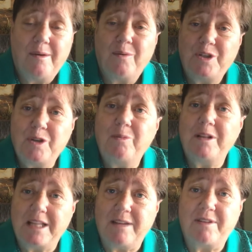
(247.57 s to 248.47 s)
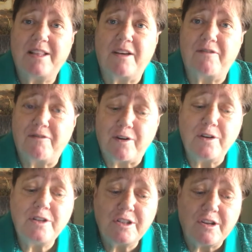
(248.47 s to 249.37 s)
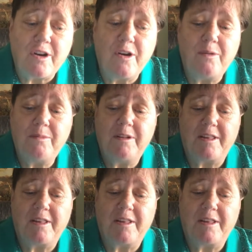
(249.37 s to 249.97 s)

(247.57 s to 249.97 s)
Would you believe that the first psalm